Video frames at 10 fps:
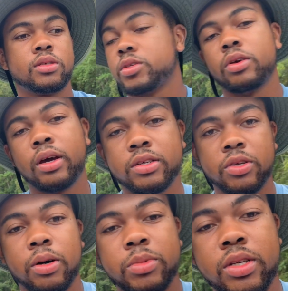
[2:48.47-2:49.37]
So yeah,
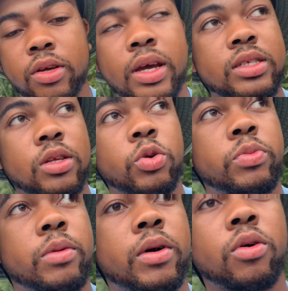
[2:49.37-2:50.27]
so I'm gonna tell you guys a little
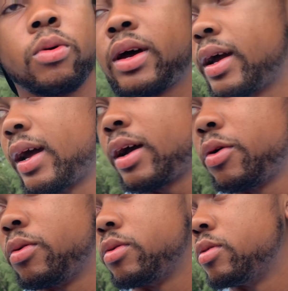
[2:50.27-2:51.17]
bit about what I got
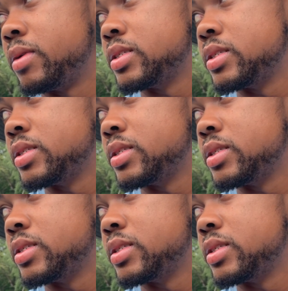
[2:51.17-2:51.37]
going on, my